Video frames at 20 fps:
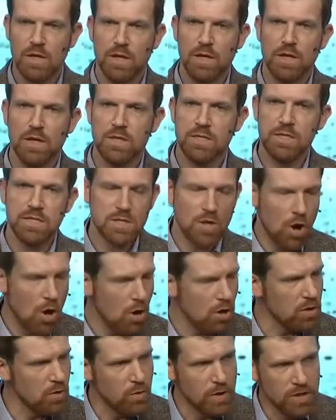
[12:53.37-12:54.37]
This isn't
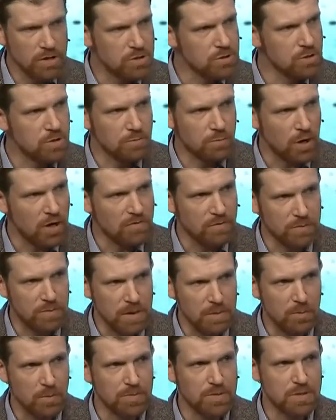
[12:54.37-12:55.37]
all the ways you can pray for
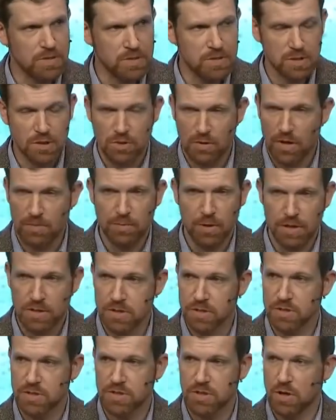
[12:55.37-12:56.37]
people, but this is a great place
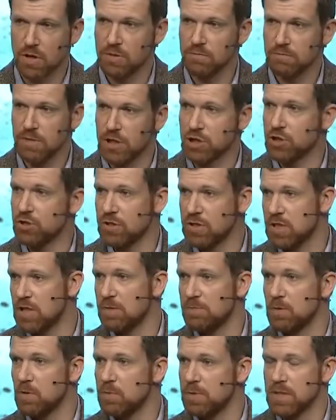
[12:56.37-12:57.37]
to start. It should
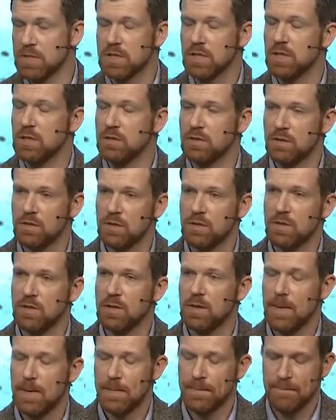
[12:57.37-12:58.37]
keep you busy
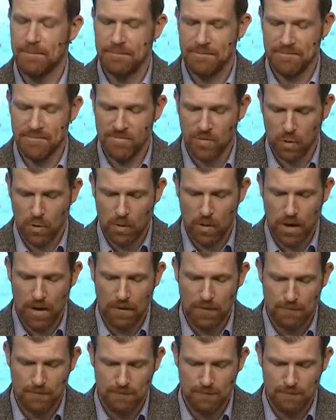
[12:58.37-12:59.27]
for a while.